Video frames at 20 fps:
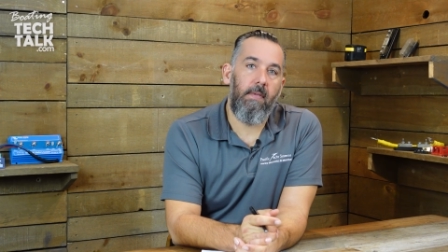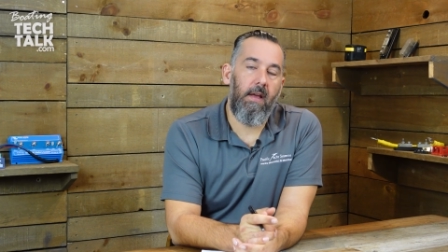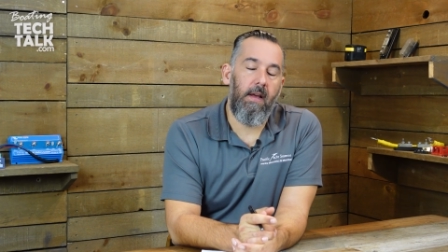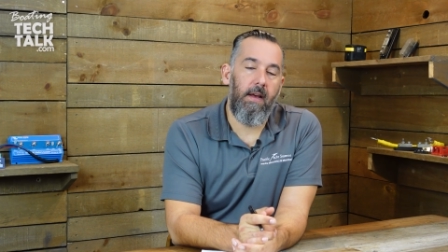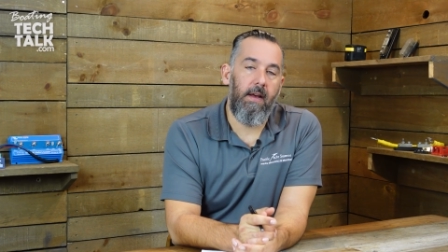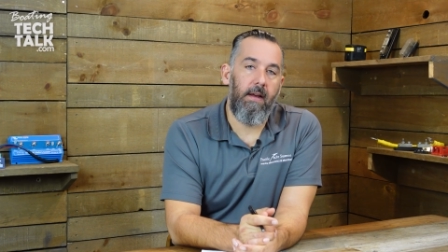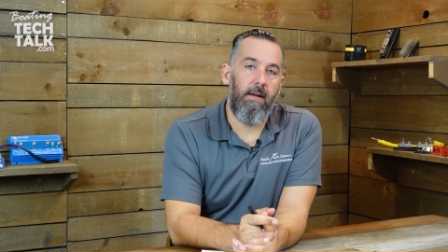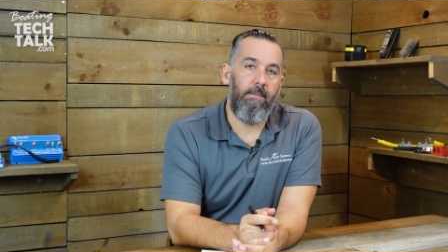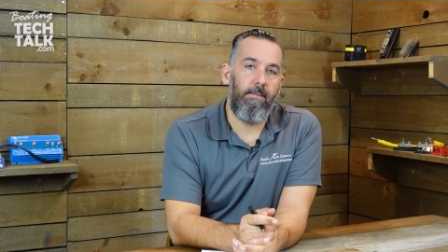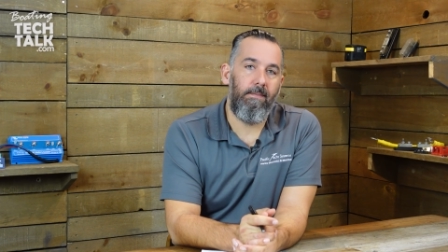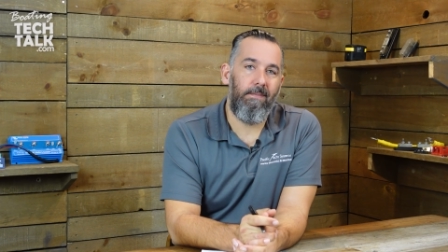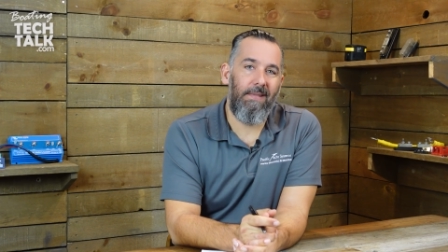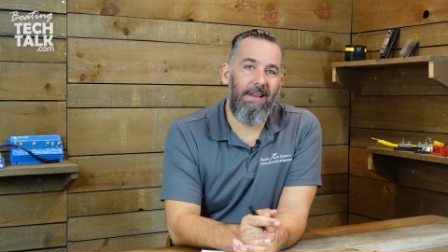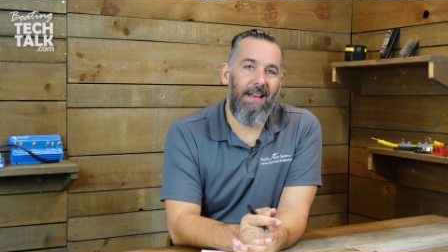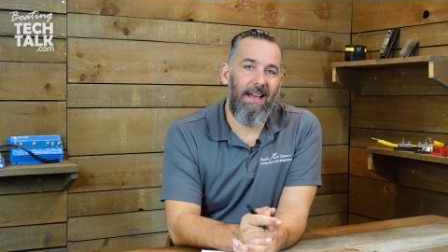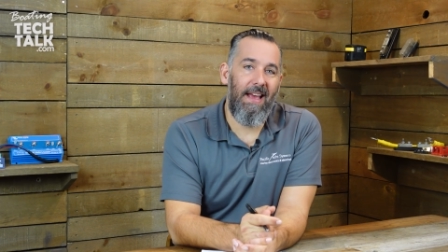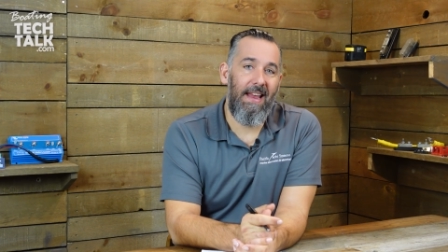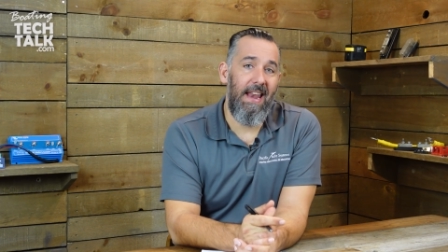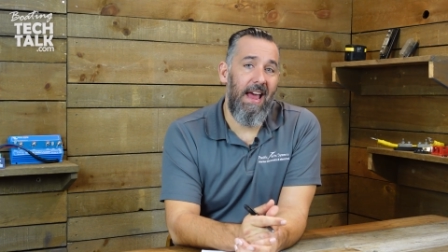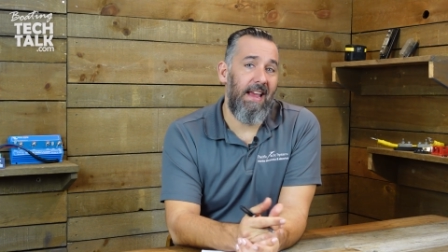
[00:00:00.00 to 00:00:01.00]
An
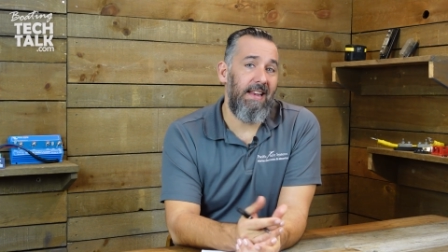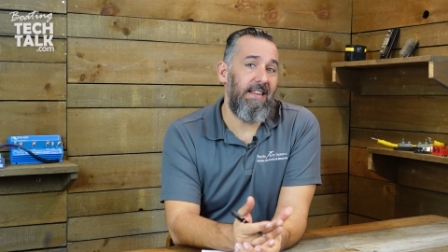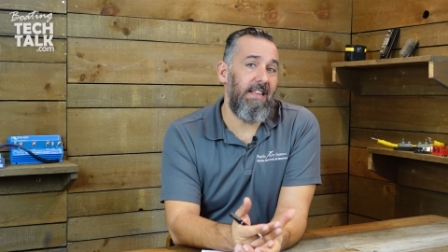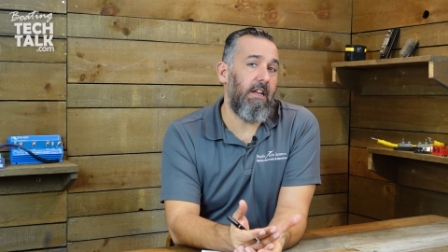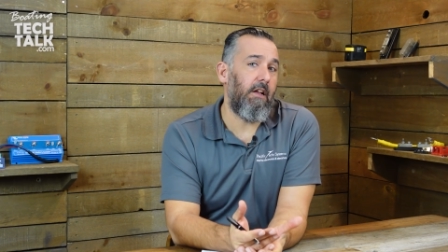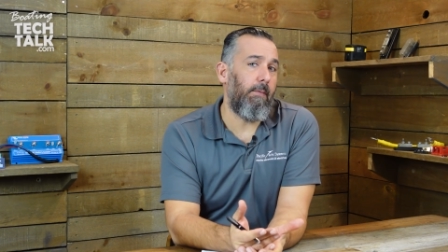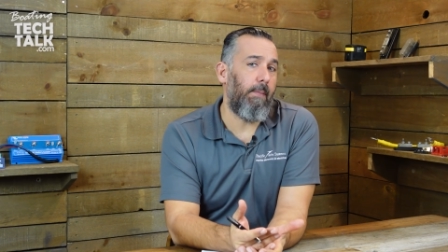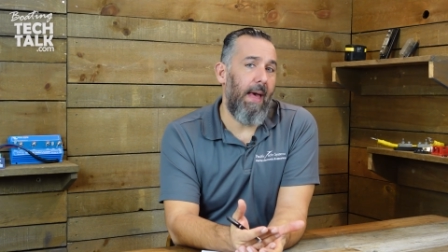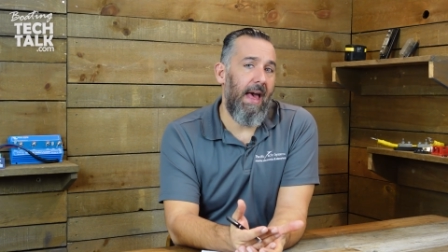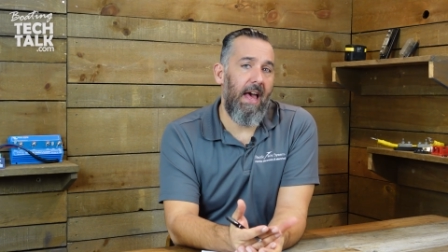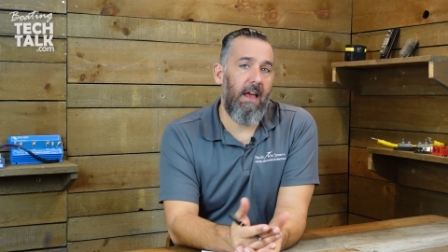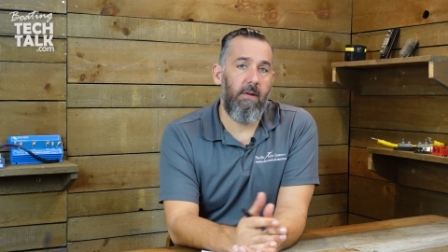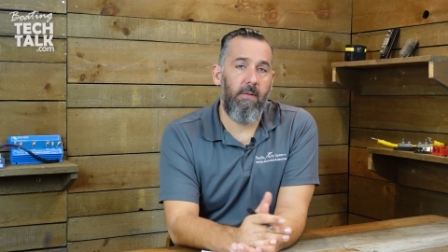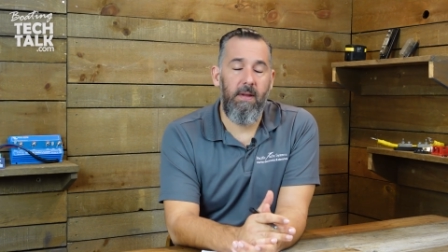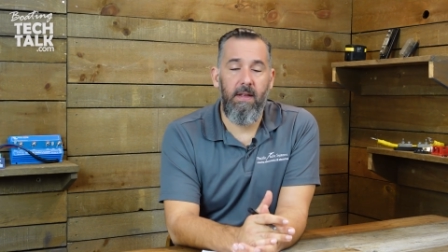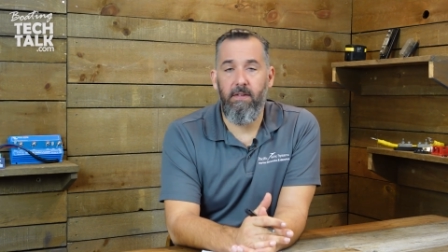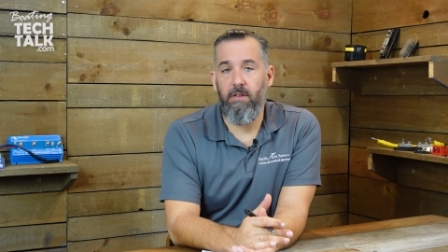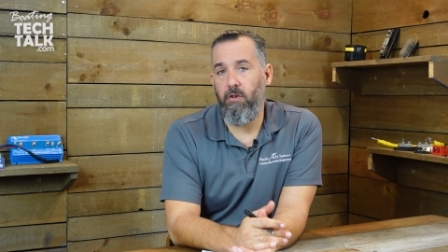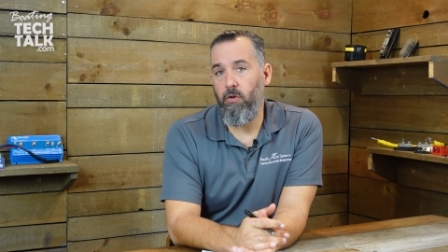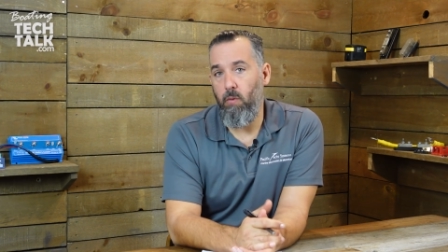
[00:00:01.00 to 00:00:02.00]
ideal
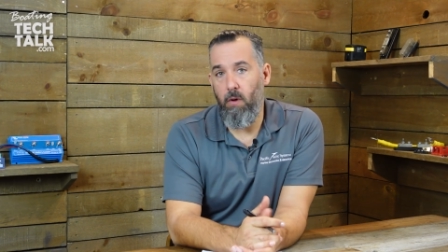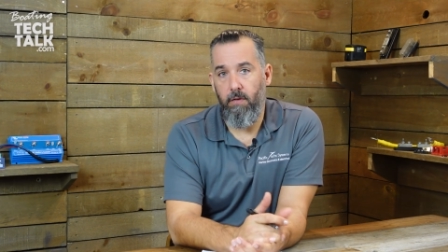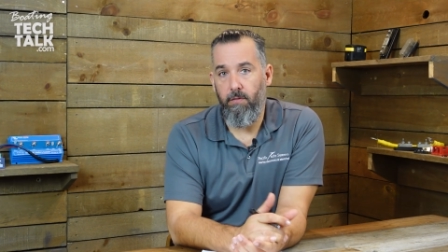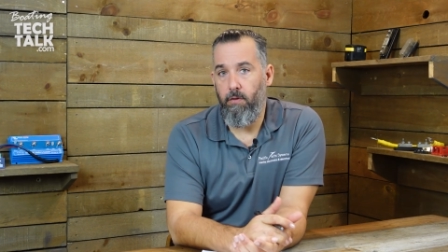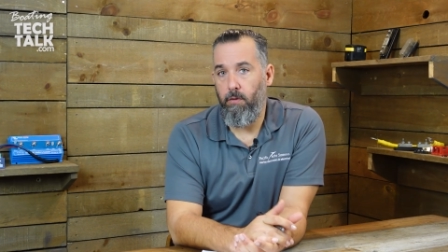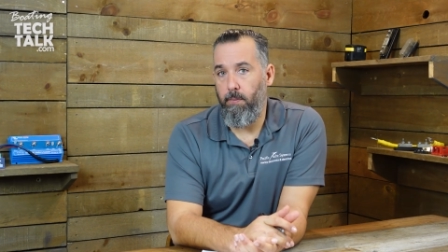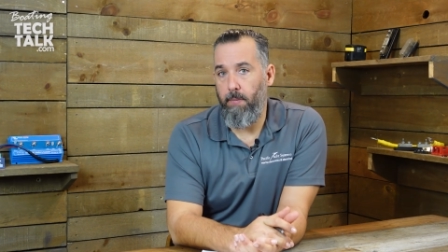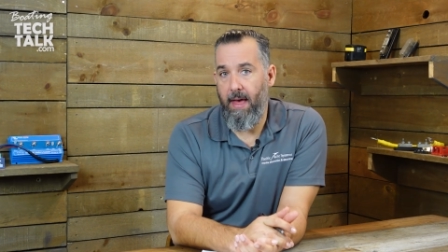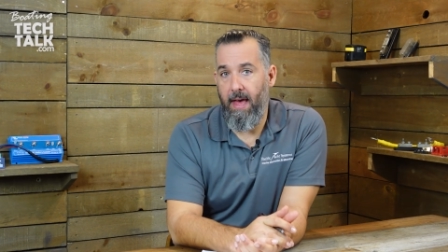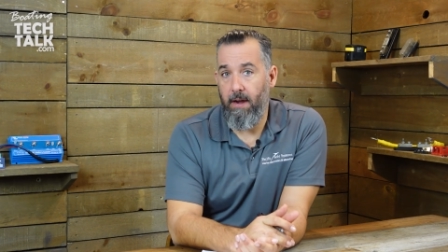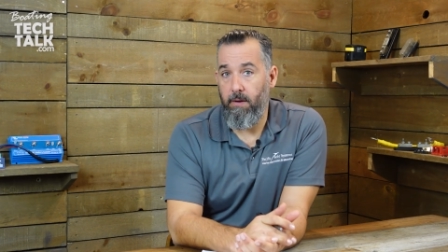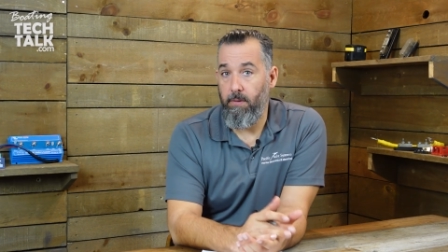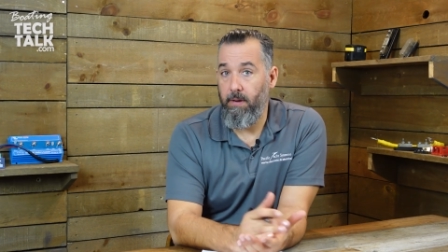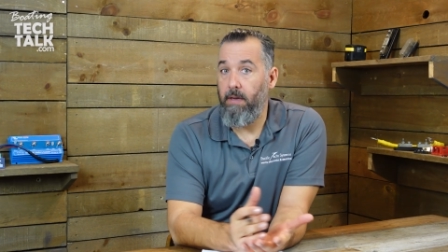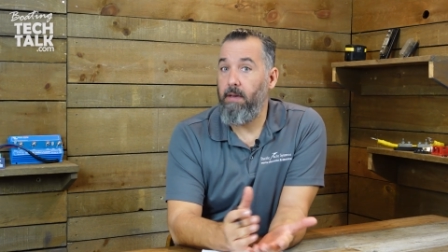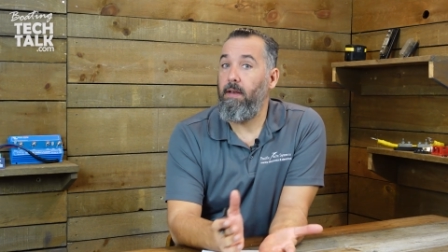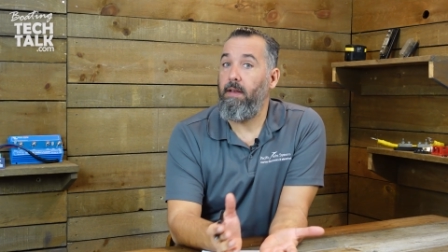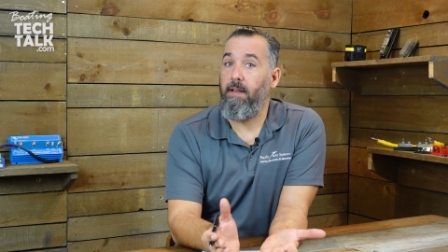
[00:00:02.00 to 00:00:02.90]
battery is a 12 volt battery,